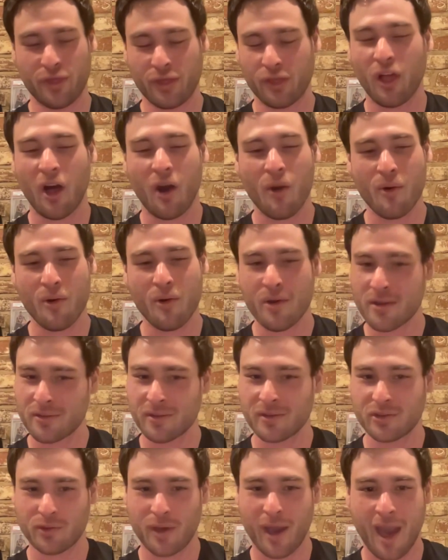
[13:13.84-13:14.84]
lower in
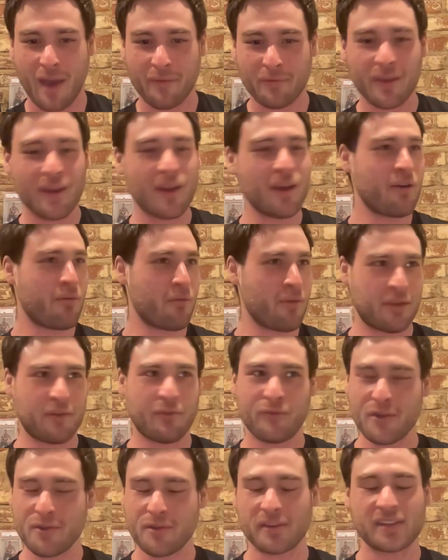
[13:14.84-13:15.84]
the draft, with a
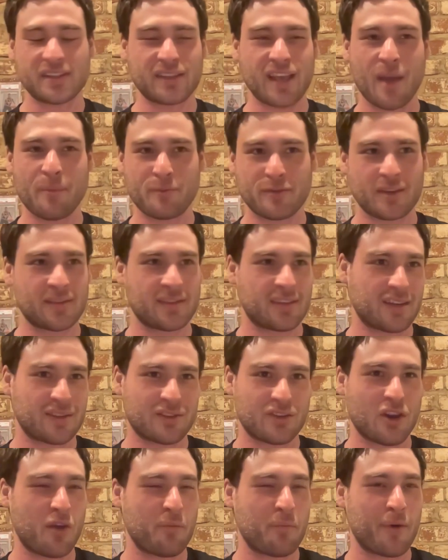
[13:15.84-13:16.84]
few exceptions like
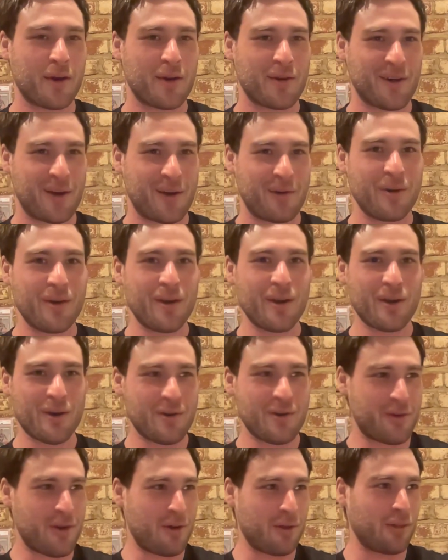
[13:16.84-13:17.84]
Joe Burrow,
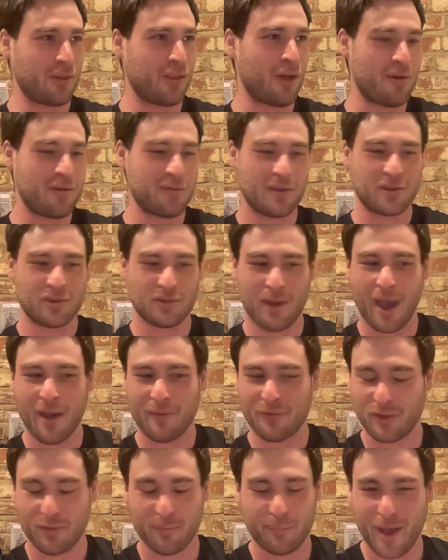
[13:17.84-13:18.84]
who go lower in the
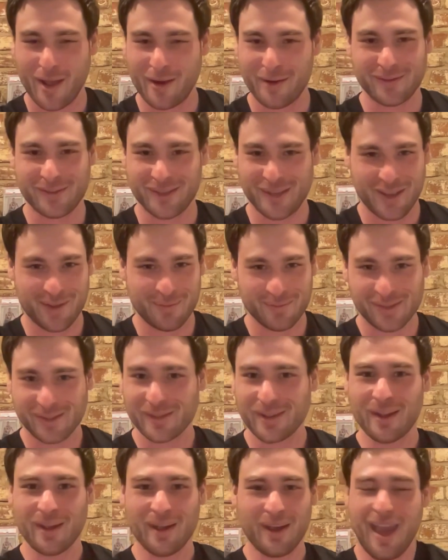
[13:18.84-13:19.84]
draft to better teams,
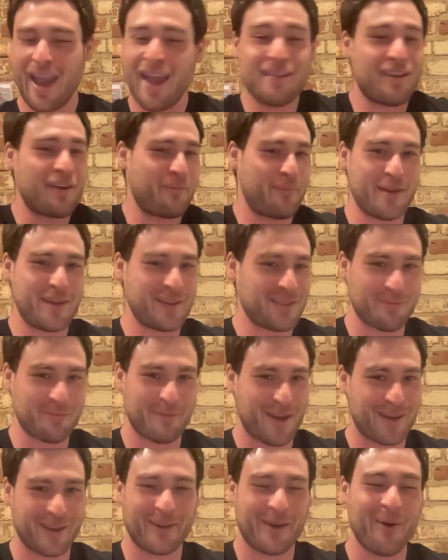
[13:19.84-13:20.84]
end up being the
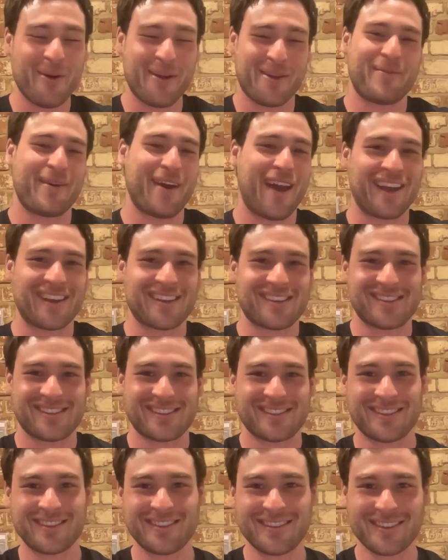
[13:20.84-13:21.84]
better quarterbacks.